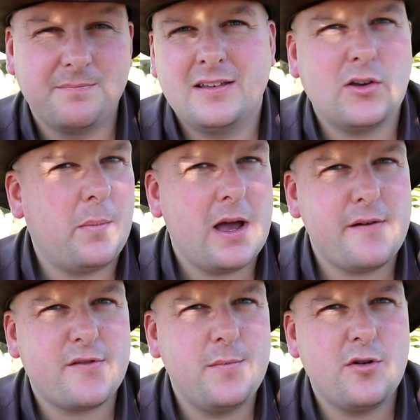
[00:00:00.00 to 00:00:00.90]
So
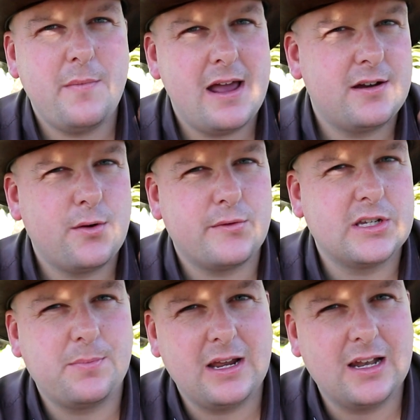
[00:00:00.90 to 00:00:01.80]
apart from your mandatory
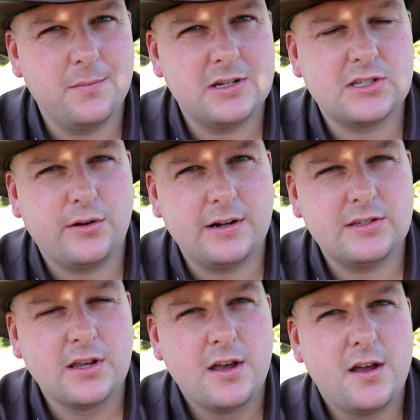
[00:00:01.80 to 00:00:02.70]
speed limit signs,